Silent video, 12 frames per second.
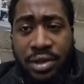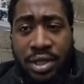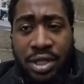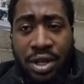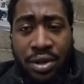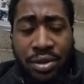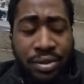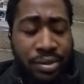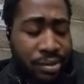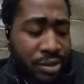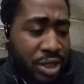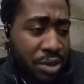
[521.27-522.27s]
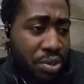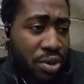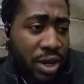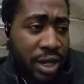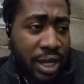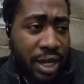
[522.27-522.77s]
So, it's your
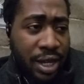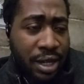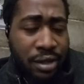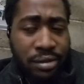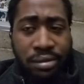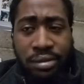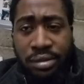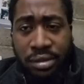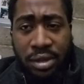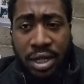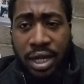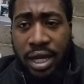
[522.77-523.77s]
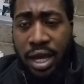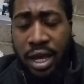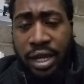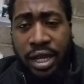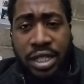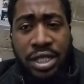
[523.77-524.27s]
boy King. I'll
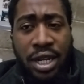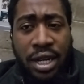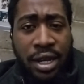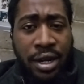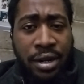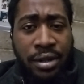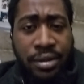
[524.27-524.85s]
catch y'all later.